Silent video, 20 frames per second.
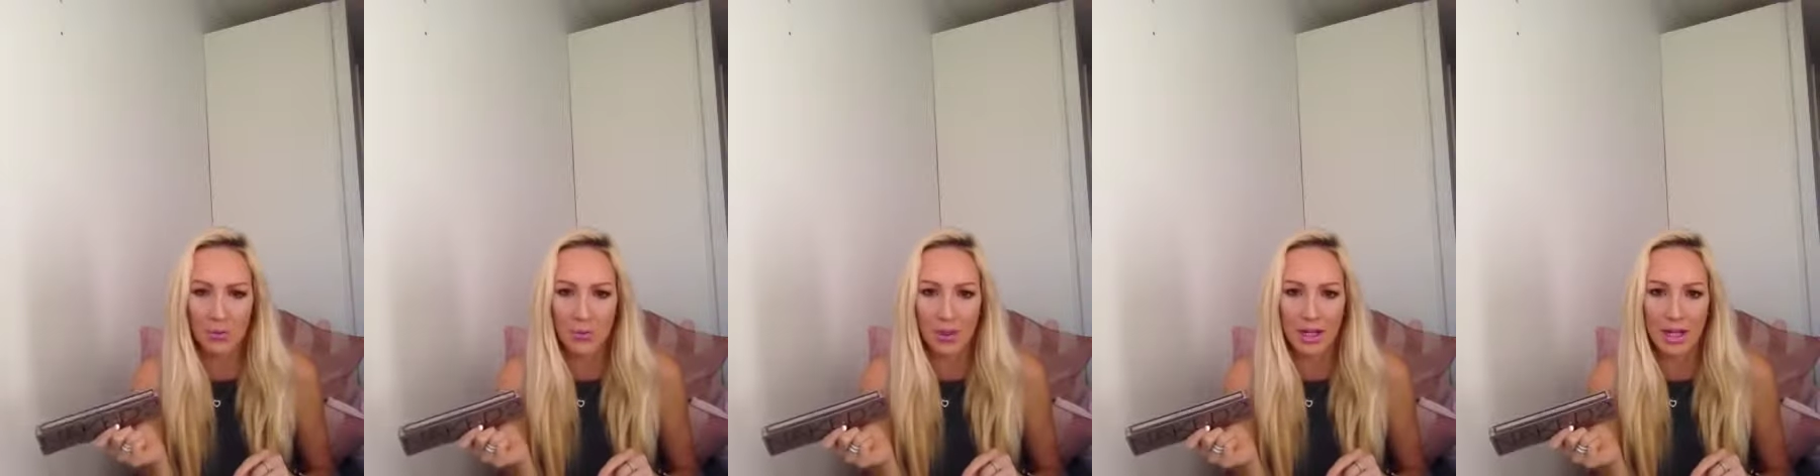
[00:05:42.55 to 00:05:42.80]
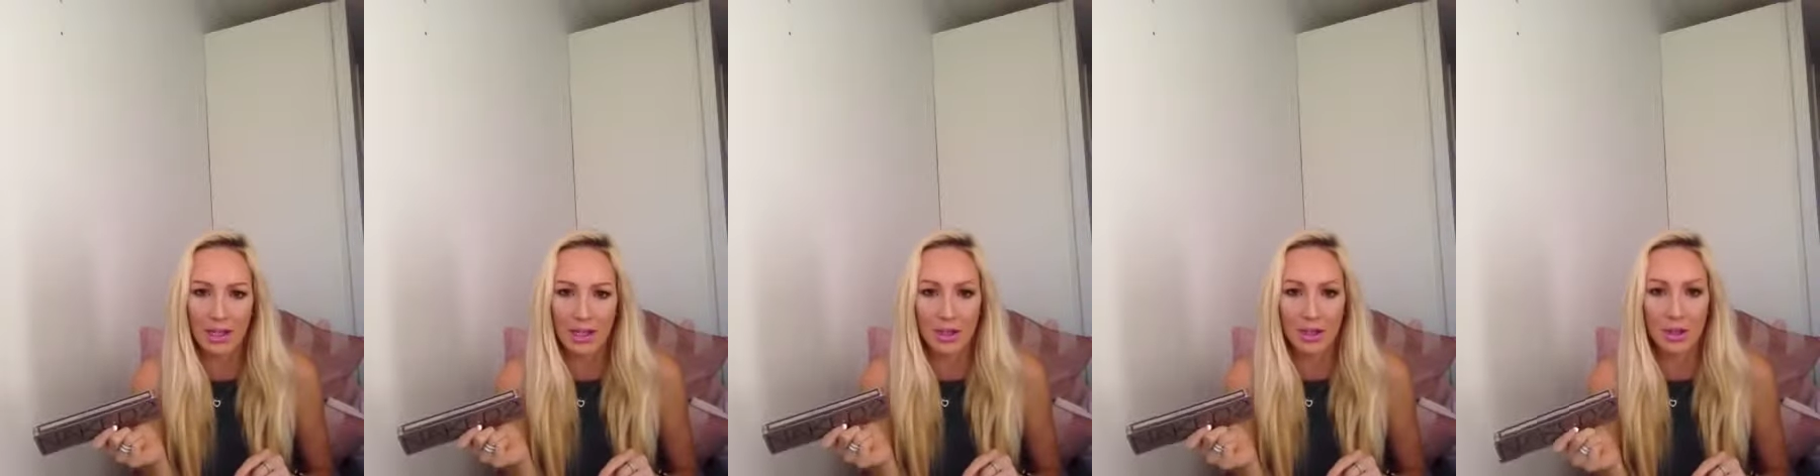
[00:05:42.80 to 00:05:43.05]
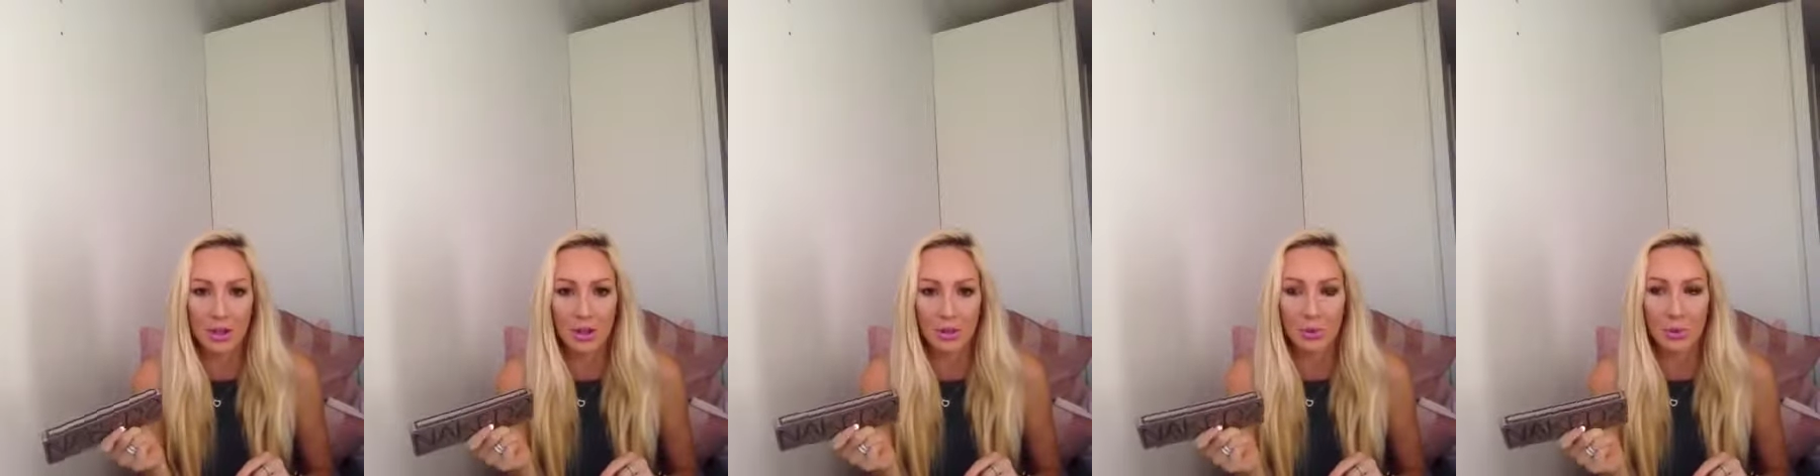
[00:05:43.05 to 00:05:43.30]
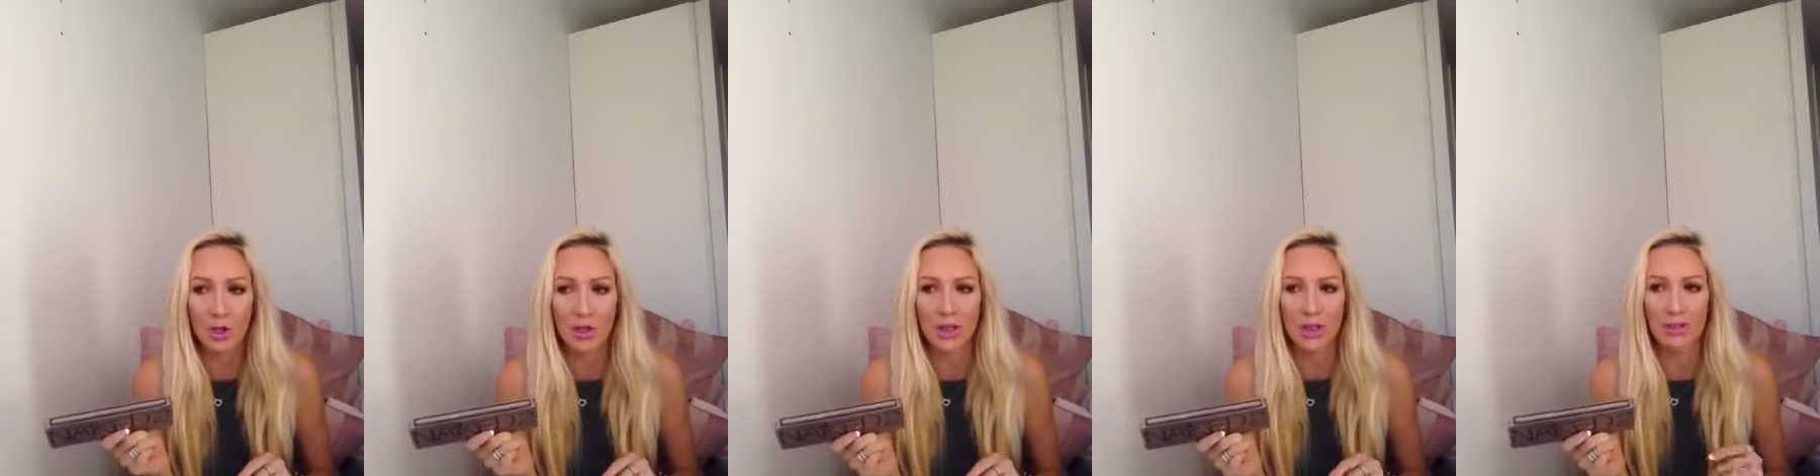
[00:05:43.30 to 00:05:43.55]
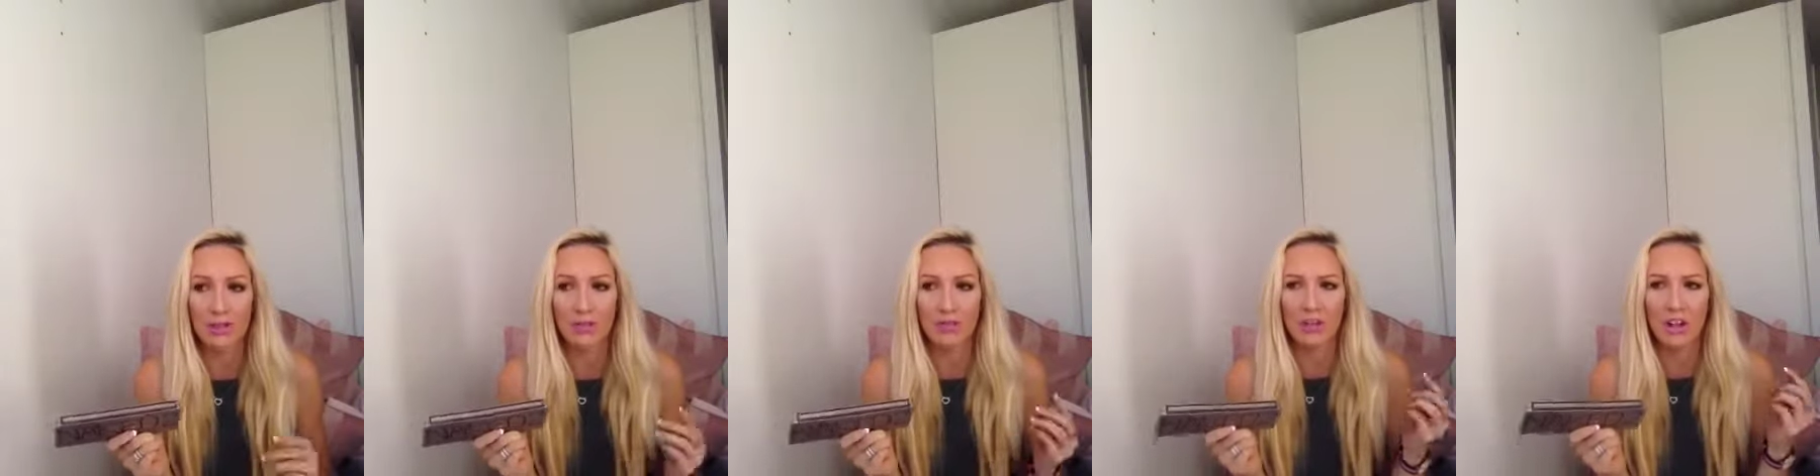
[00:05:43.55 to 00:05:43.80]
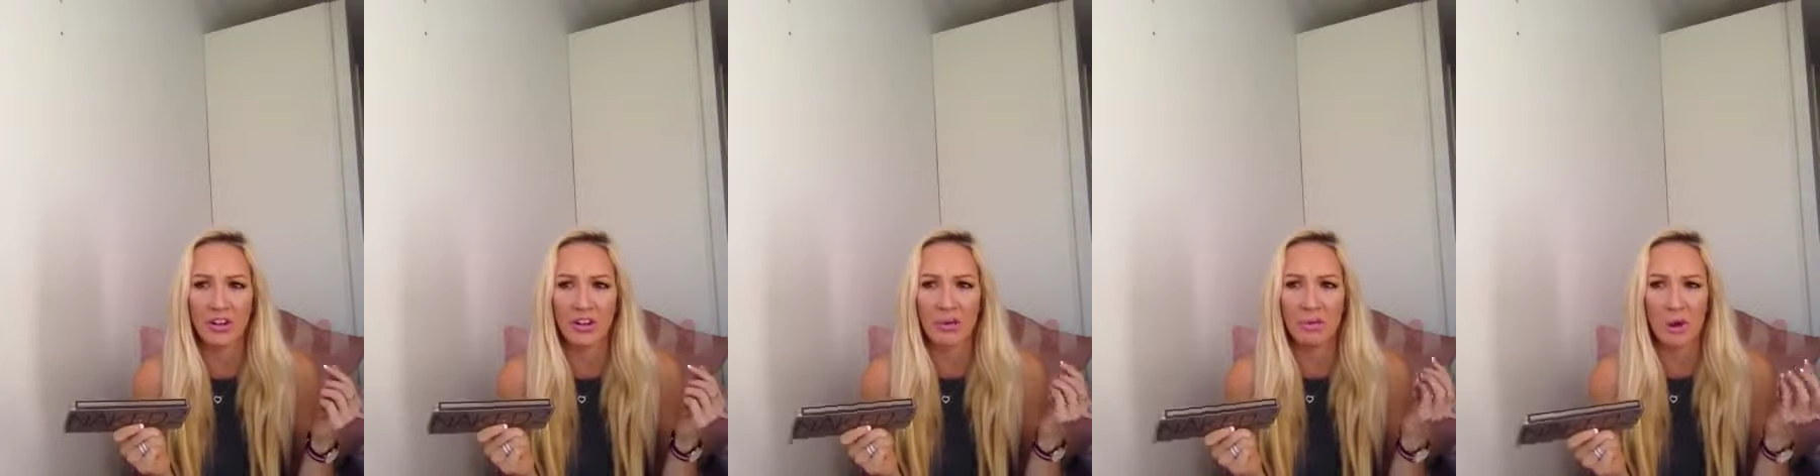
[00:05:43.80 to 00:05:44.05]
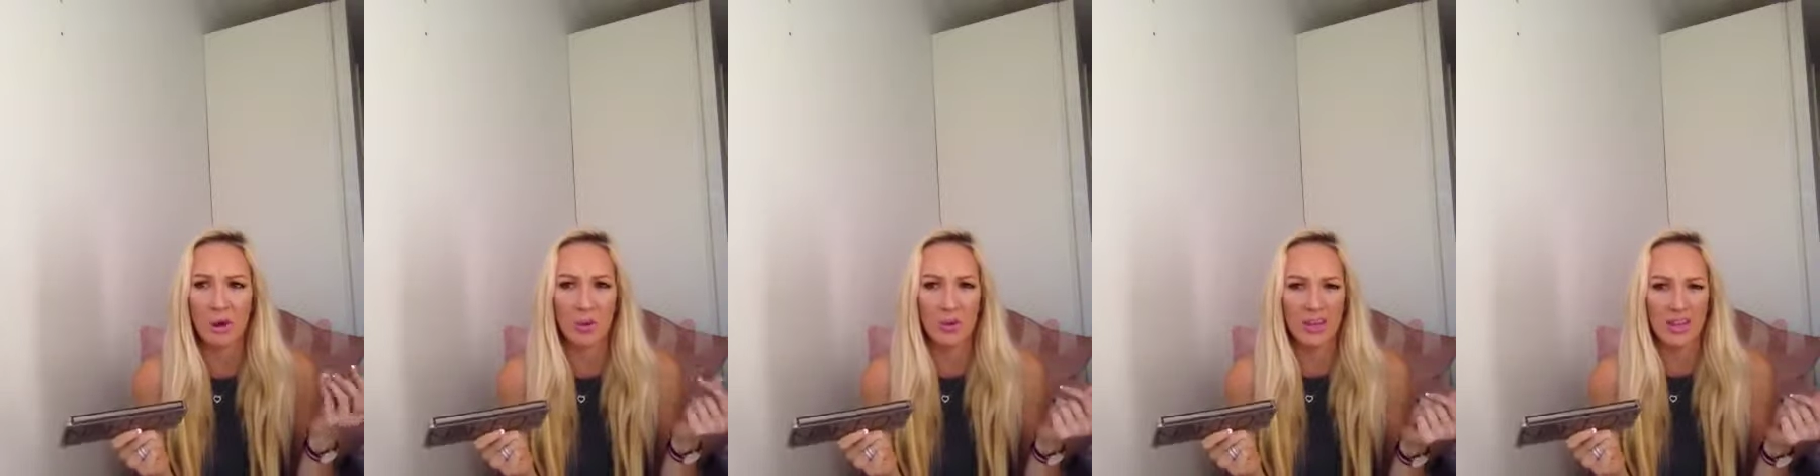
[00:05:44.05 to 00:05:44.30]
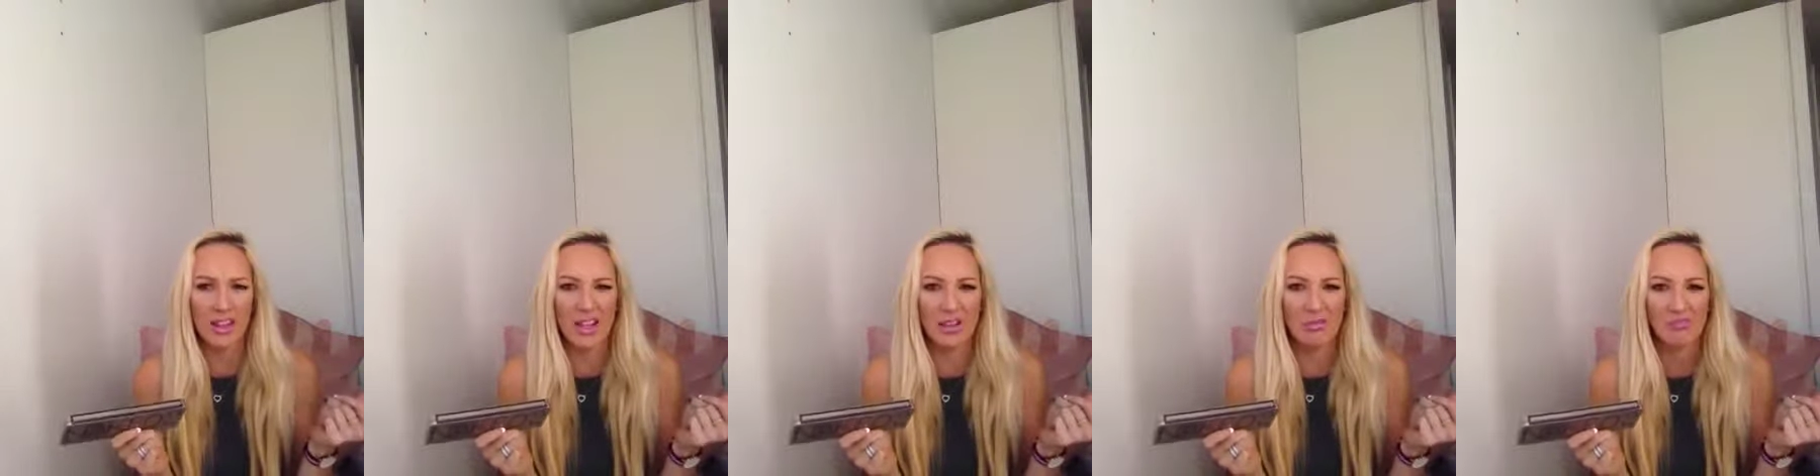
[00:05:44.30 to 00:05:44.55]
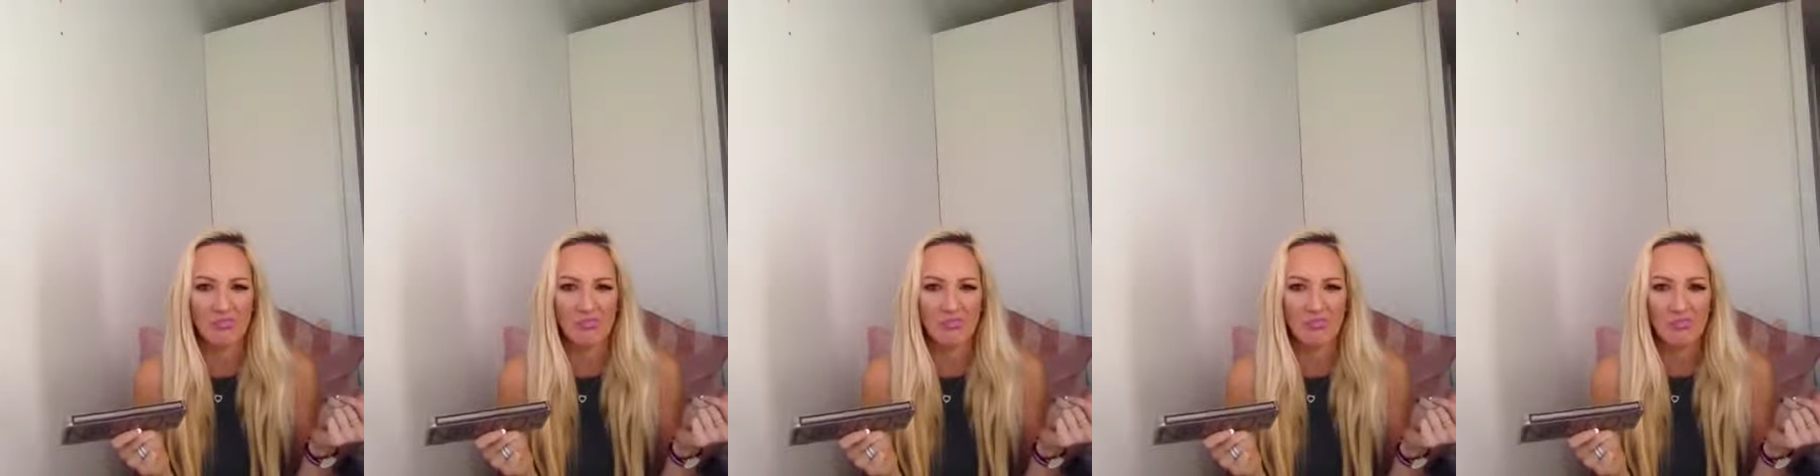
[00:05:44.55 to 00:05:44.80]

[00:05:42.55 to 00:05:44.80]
I'm gonna get the third one. It's very rosy.